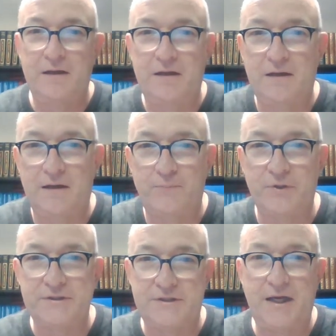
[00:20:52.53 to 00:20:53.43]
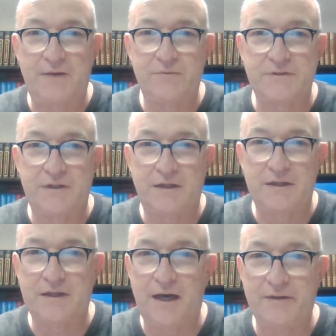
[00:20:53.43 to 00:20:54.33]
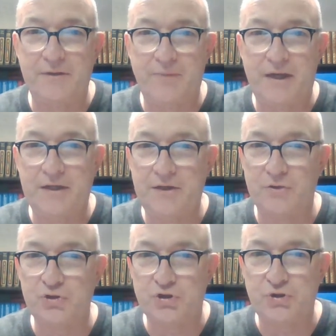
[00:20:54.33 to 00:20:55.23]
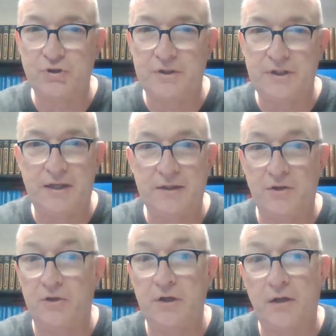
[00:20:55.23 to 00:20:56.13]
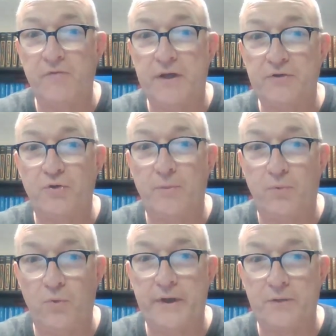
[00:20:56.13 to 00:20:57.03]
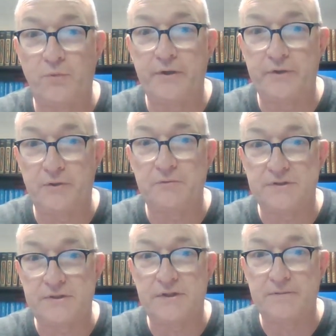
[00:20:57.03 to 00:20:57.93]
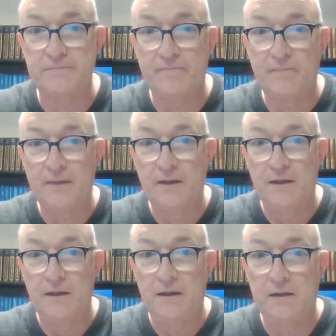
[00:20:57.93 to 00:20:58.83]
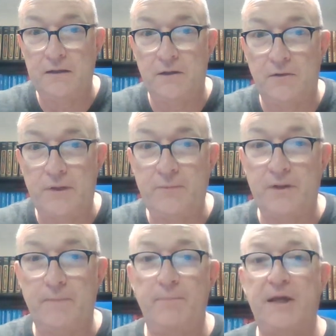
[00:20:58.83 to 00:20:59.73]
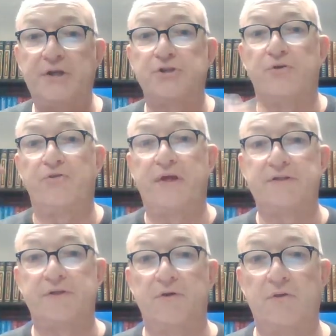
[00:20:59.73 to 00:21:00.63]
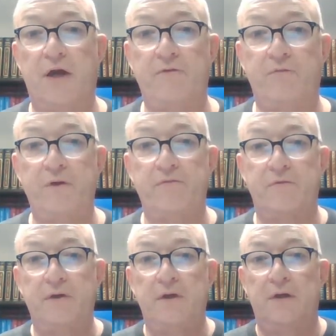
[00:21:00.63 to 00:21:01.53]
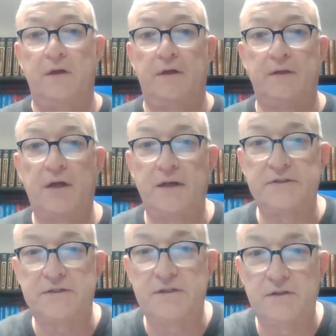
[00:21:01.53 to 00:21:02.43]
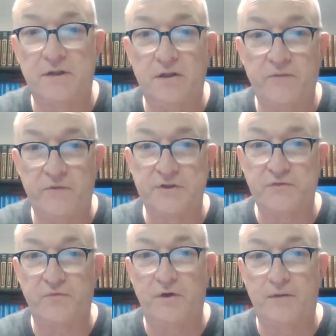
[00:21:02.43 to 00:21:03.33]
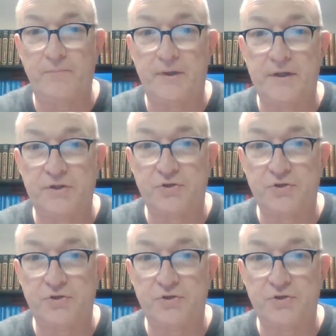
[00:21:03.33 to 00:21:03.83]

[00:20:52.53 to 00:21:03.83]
uh, Brent's dad was a, a godly man. He understood that, you know, you never get to the point where you don't sin. You know, maybe the major things in our life we've uh, God has delivered us from, but in